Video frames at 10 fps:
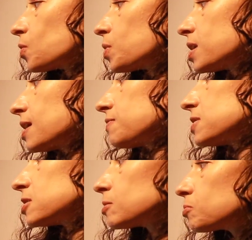we have
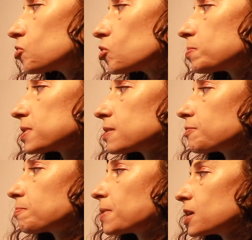subgroups
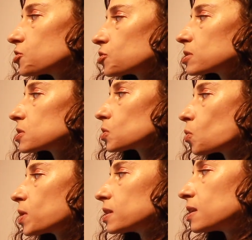of patients
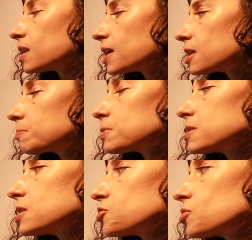with lead
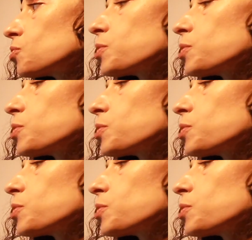position